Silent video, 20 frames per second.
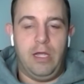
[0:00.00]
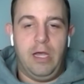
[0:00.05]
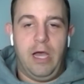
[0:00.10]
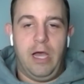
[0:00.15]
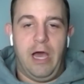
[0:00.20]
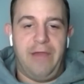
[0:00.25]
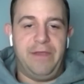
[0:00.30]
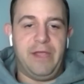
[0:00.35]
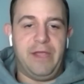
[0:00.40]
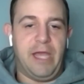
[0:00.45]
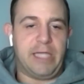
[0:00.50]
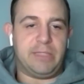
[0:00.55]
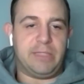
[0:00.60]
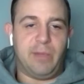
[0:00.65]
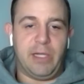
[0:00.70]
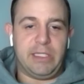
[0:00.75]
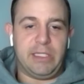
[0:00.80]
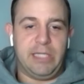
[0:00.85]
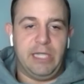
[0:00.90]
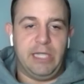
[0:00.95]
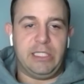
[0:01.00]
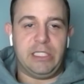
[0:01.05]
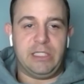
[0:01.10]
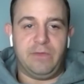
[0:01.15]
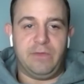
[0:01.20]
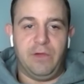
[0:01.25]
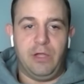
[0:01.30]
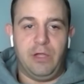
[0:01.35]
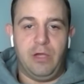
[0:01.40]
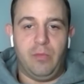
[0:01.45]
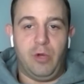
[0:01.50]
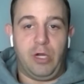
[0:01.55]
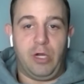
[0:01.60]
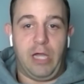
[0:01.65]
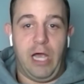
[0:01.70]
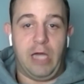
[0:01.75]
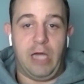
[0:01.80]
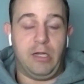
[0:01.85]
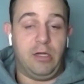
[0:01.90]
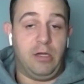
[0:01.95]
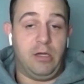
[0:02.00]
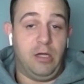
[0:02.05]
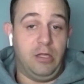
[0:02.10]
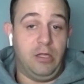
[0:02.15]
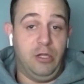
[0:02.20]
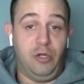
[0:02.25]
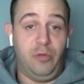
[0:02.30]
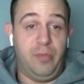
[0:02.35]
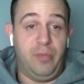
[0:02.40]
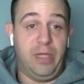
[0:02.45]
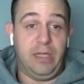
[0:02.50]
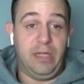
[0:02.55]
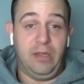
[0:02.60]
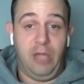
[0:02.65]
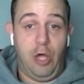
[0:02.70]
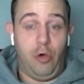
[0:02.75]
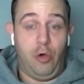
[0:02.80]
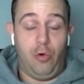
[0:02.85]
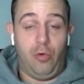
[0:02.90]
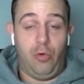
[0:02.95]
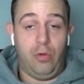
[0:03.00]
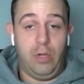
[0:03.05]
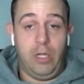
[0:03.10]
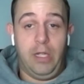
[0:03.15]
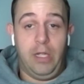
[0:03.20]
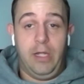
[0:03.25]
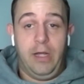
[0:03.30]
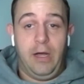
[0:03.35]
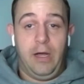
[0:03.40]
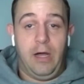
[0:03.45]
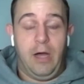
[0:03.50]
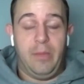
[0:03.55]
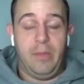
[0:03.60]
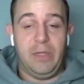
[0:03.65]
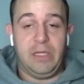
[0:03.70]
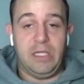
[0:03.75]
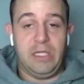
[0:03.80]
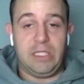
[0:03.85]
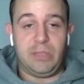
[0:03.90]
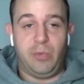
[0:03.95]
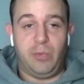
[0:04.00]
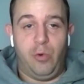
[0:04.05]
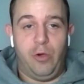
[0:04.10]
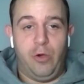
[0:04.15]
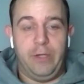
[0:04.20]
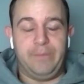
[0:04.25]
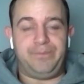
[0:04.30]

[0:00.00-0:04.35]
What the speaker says: I think expectations for them are kind of a little bit low at this point.